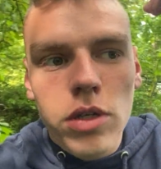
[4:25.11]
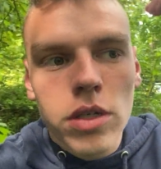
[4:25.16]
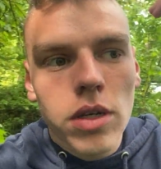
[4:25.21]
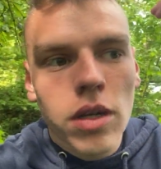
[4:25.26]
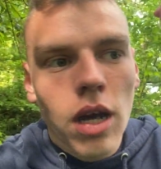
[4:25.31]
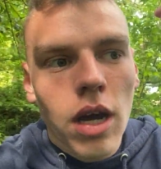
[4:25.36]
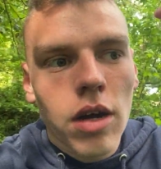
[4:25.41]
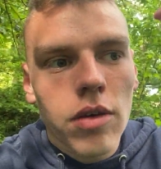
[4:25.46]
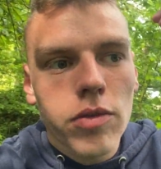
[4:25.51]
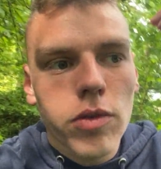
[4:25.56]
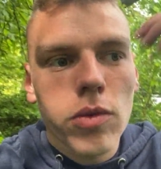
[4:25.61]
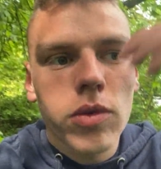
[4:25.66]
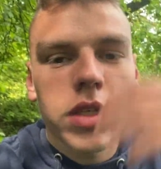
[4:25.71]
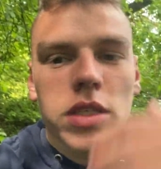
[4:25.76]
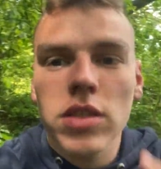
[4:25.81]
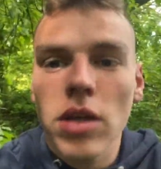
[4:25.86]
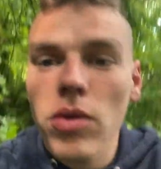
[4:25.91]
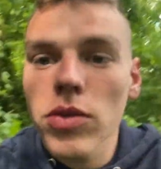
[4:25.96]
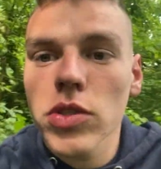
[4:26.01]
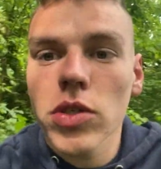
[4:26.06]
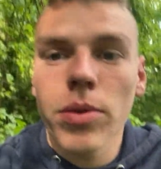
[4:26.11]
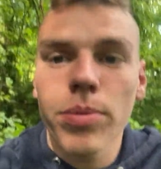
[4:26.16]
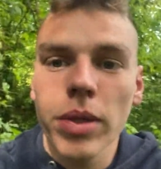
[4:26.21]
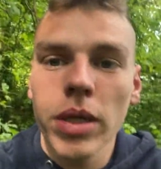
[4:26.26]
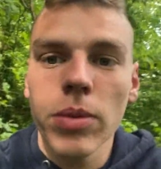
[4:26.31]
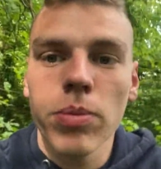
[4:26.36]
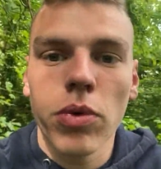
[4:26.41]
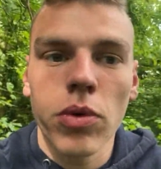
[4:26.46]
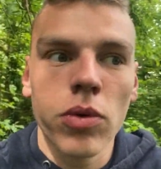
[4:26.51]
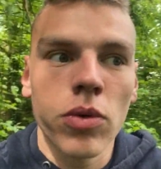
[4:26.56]
I didn't have all these outside
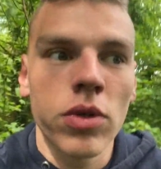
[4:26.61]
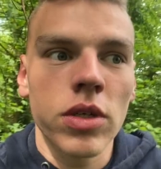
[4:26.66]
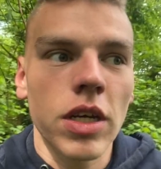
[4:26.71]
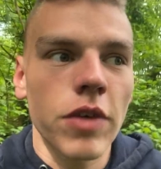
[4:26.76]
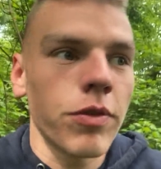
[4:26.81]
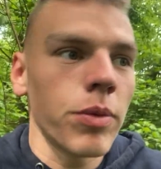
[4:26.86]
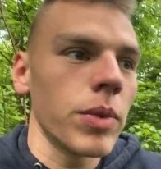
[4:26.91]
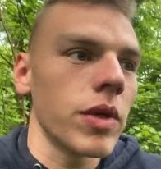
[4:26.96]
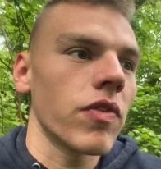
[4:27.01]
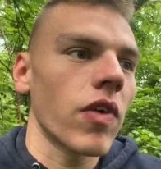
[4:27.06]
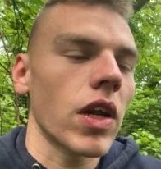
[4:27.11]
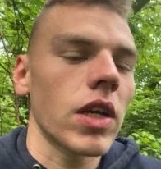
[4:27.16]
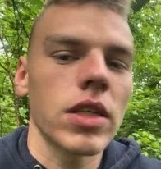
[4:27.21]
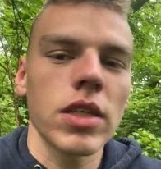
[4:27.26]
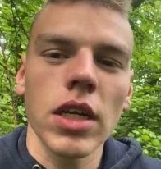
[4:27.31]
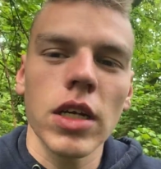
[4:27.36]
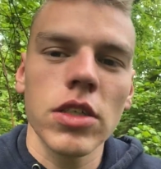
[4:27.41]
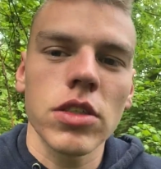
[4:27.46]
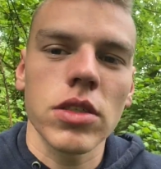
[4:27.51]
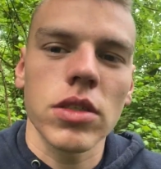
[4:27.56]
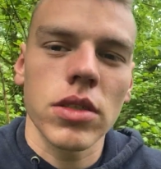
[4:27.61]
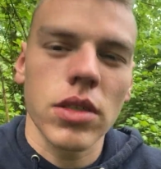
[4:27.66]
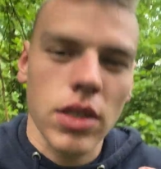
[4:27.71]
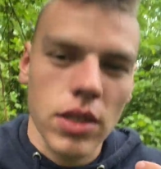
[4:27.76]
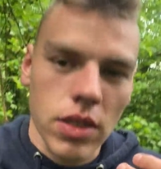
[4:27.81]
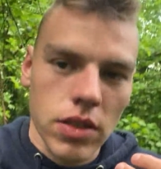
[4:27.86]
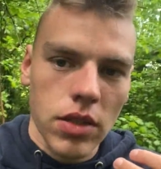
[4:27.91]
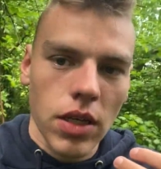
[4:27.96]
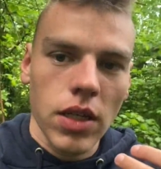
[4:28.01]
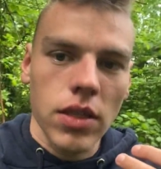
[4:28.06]
people giving me validation
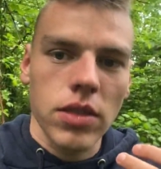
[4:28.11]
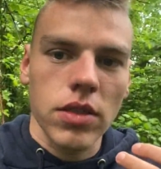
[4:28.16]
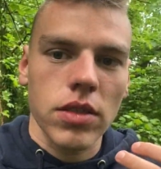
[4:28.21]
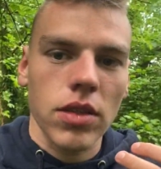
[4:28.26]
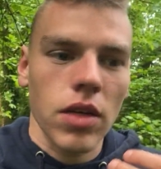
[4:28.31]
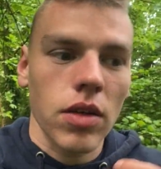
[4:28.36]
in a sense.